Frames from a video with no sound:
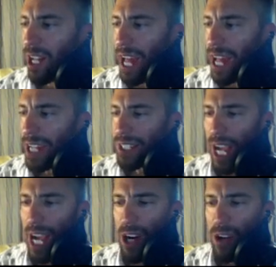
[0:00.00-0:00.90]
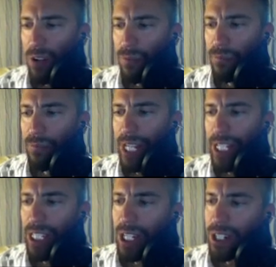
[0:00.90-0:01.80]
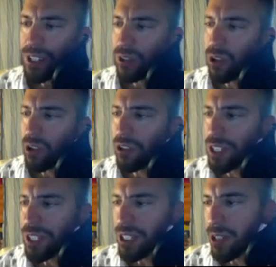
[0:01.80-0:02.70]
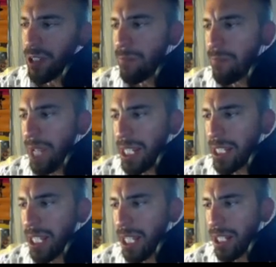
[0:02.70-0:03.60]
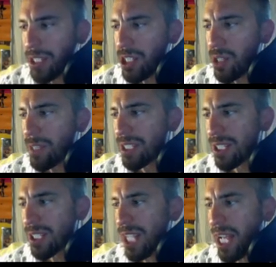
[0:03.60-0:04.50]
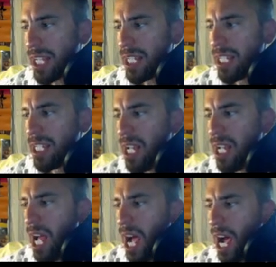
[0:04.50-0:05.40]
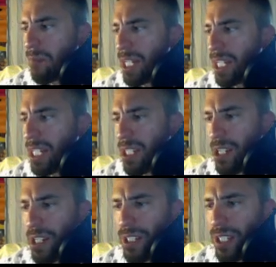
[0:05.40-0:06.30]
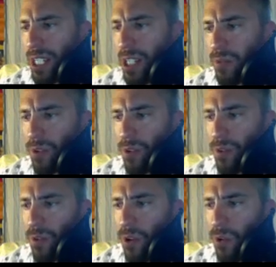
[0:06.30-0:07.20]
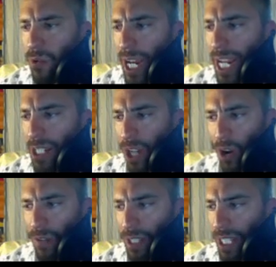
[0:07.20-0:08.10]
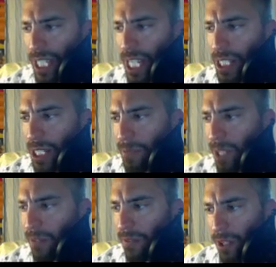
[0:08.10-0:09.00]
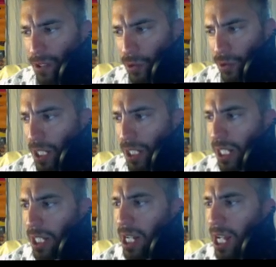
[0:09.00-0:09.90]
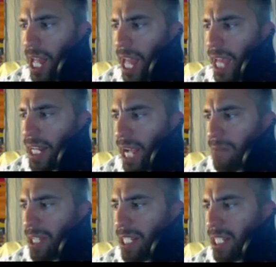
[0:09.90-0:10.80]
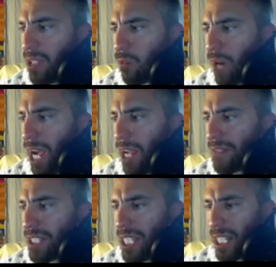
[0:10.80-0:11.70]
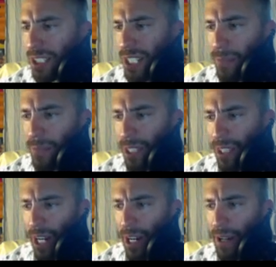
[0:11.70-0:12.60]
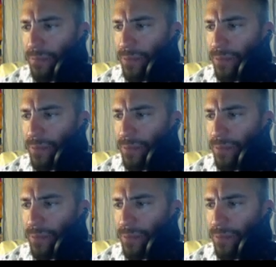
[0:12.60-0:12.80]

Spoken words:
asked how many years Lord Krishna remained in human society, how many years he reigned over the kingdom of Dwarka, and how many wives he accepted there.